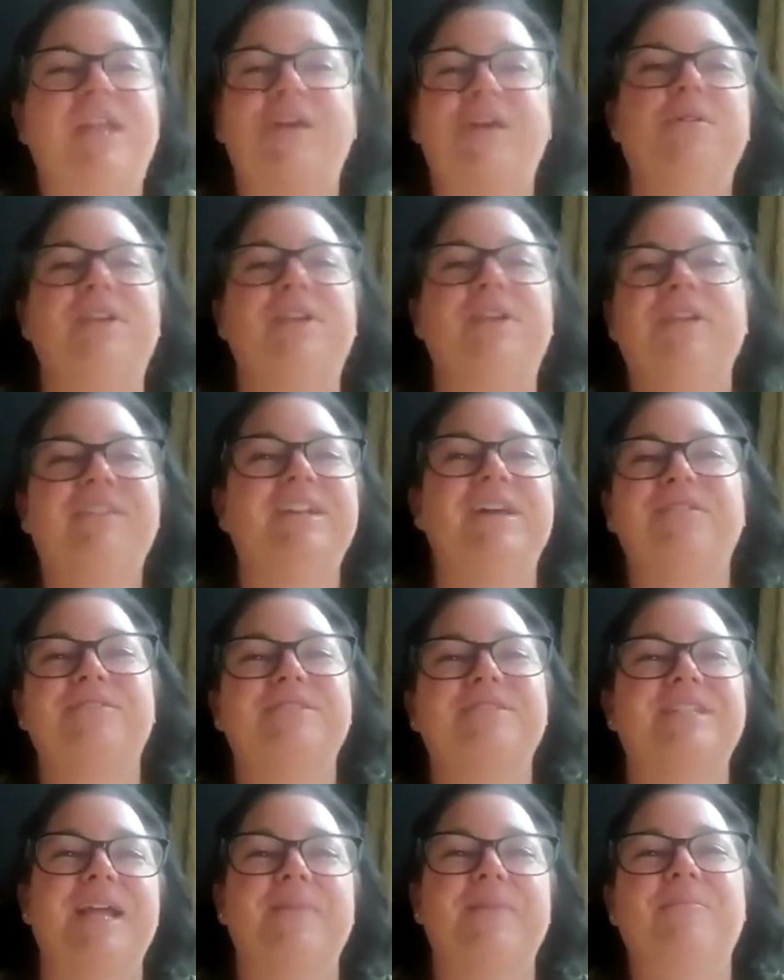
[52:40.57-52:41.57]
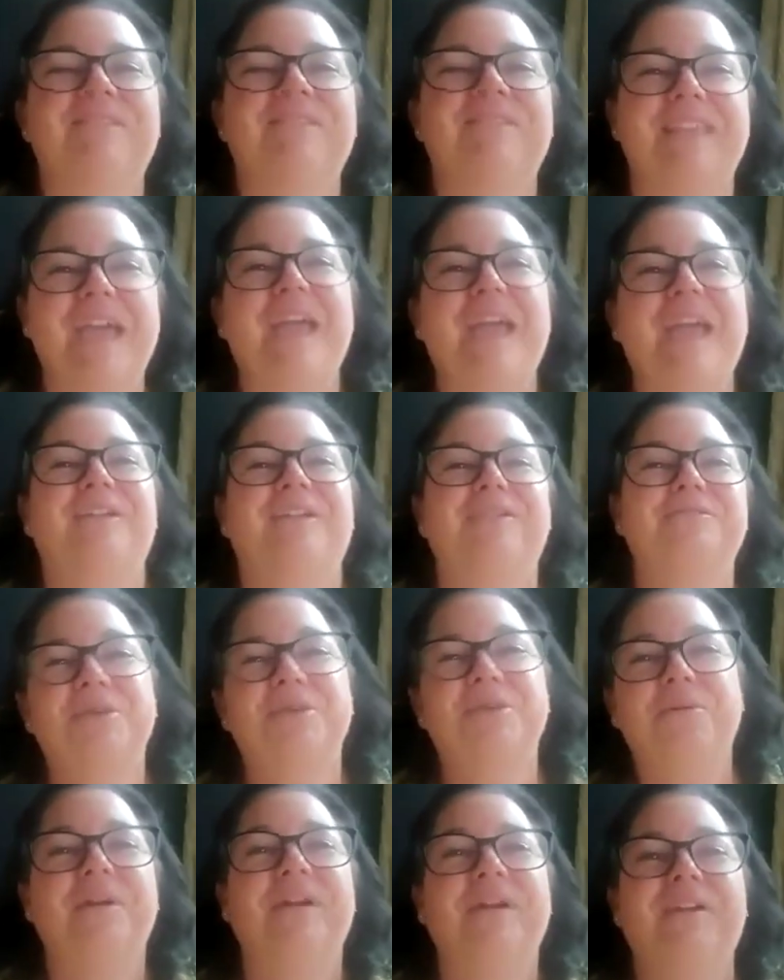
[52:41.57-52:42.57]
but if they don't even understand what the heck
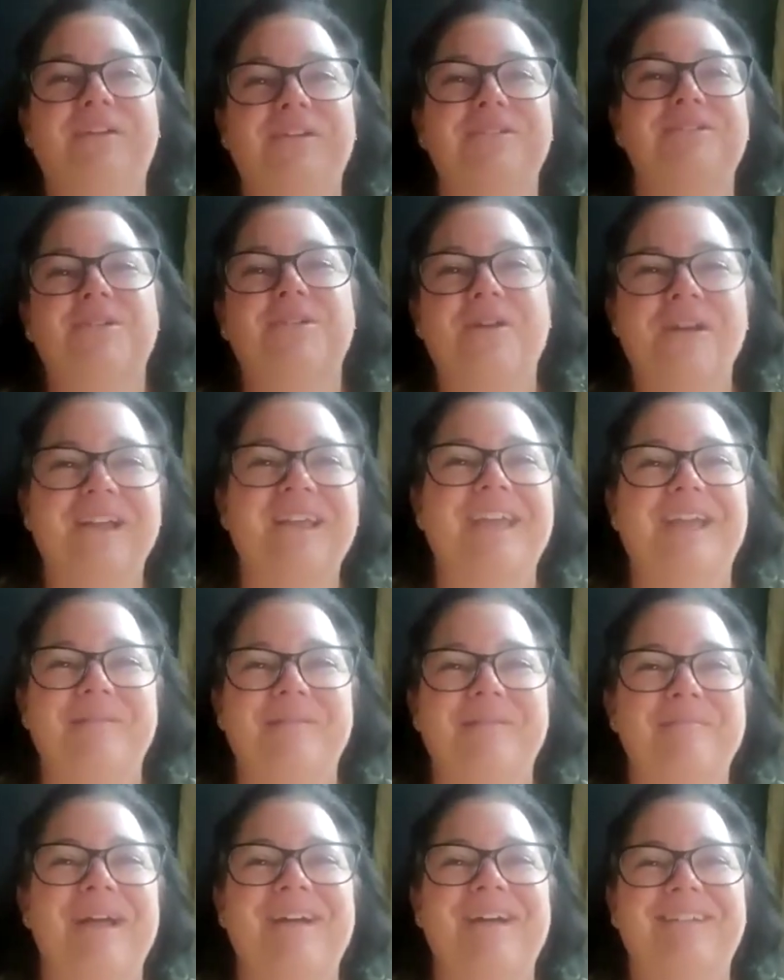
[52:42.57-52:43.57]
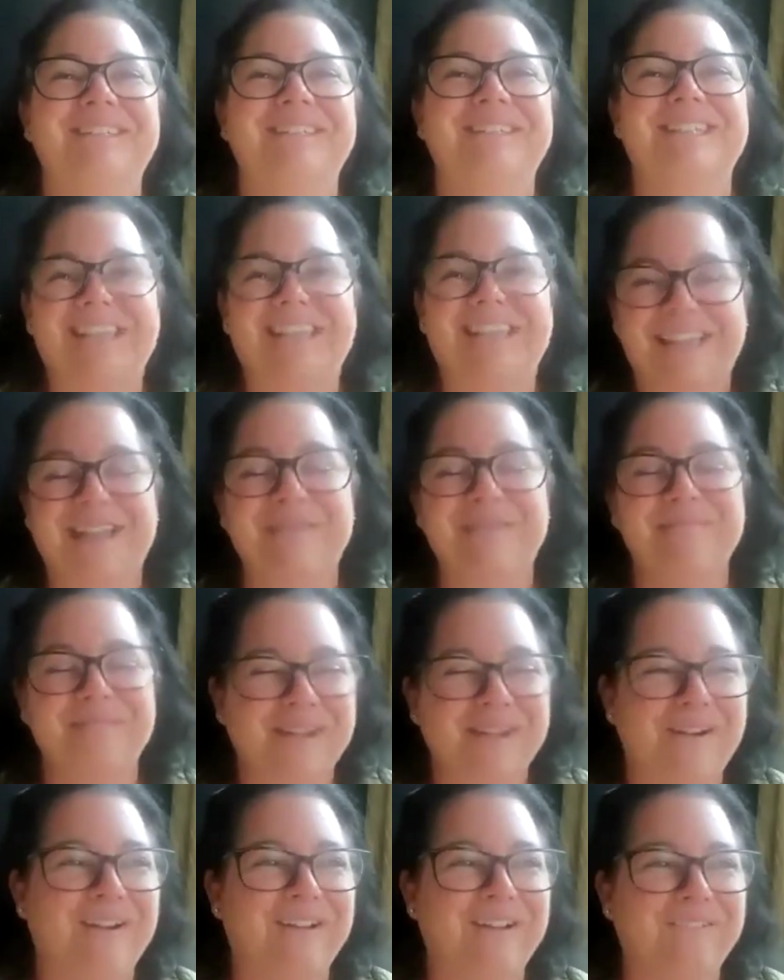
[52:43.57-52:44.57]
you're doing or you're talking about, it
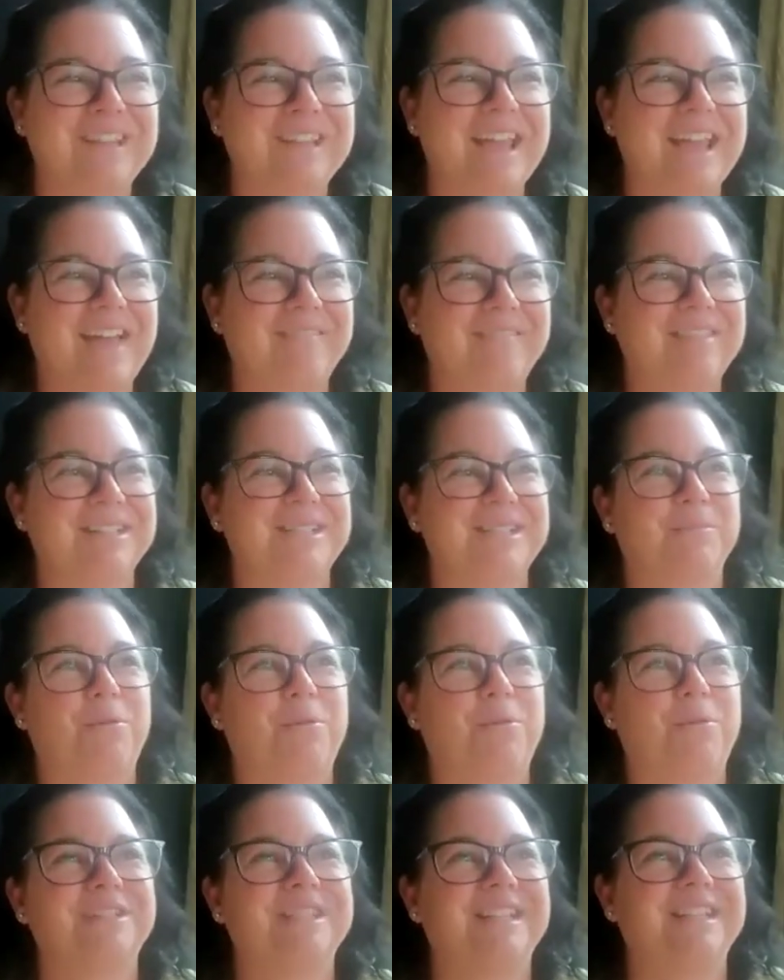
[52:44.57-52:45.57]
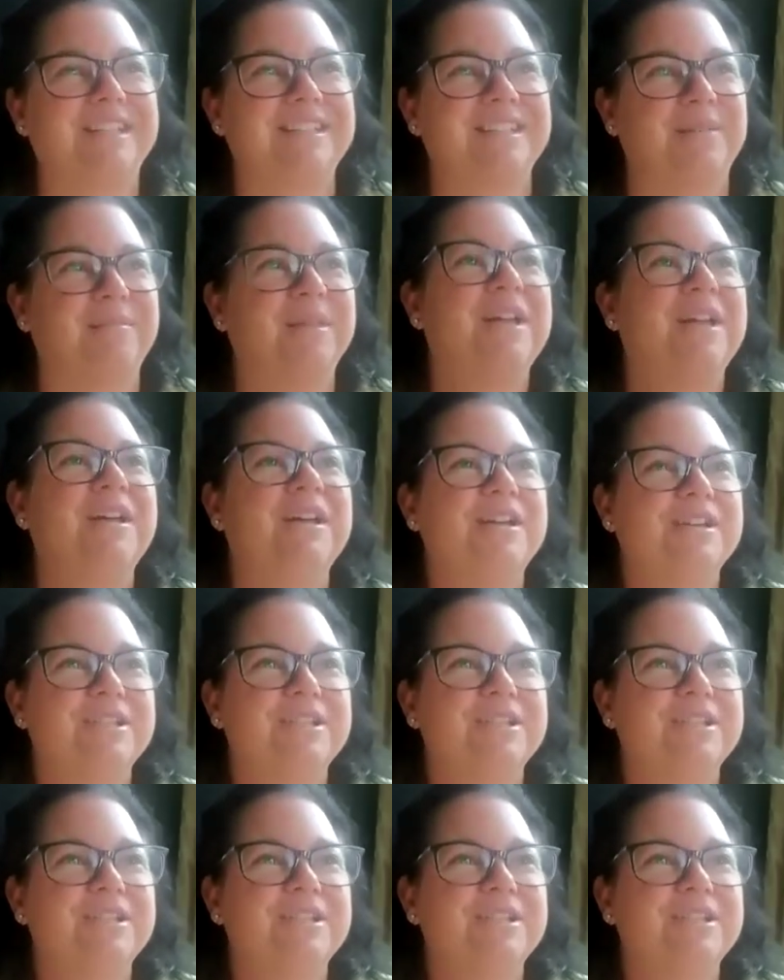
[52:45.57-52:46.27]
can be hard to have that support system.